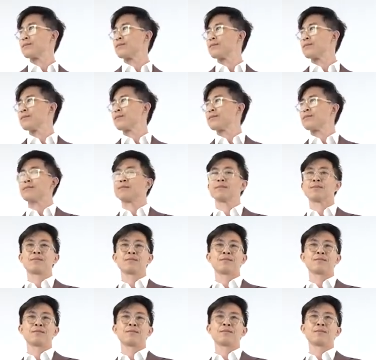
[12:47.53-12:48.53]

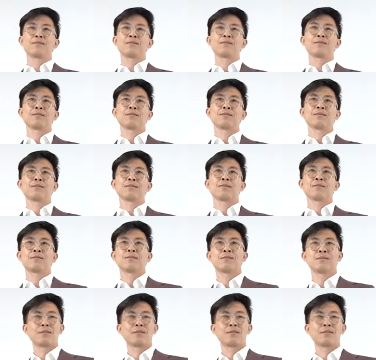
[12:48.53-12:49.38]
Nobody speaks.